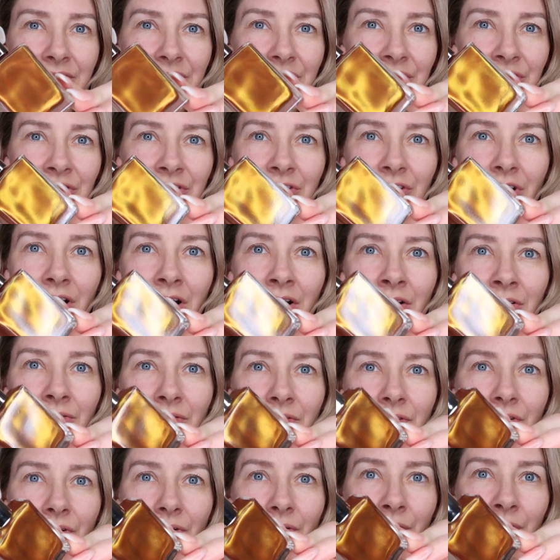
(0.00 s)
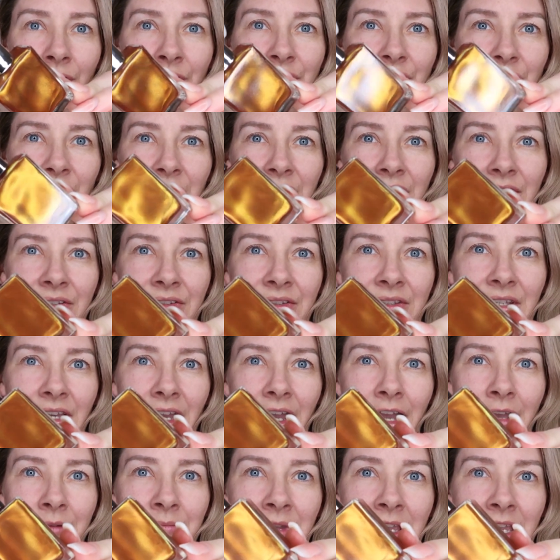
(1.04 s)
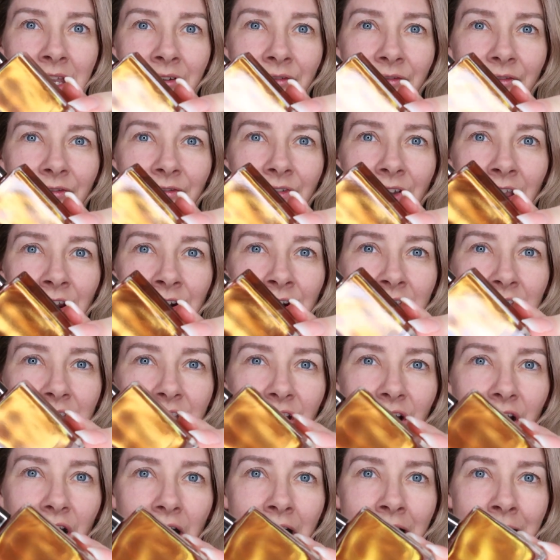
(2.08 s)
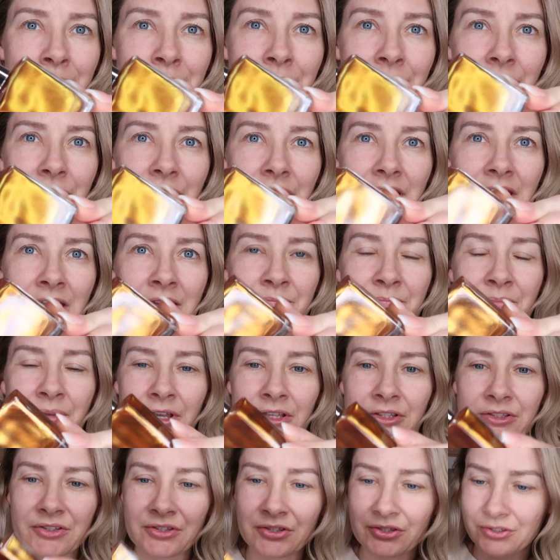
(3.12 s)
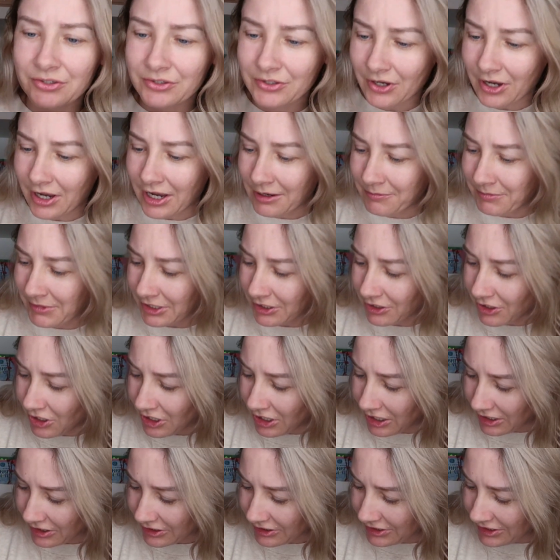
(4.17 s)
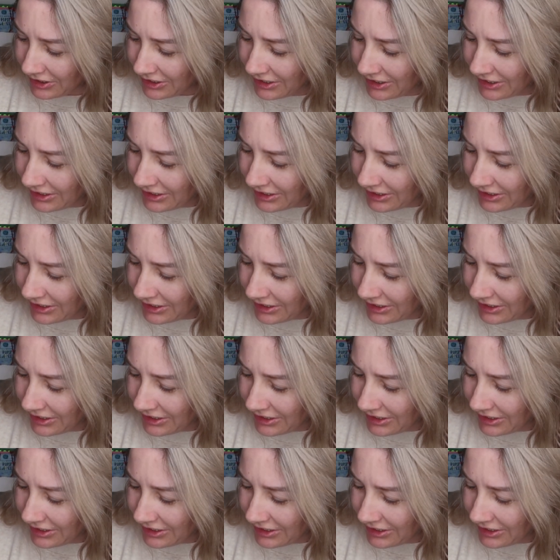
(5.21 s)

so gorgeous. I mean, very coppery, but so, I mean, oh,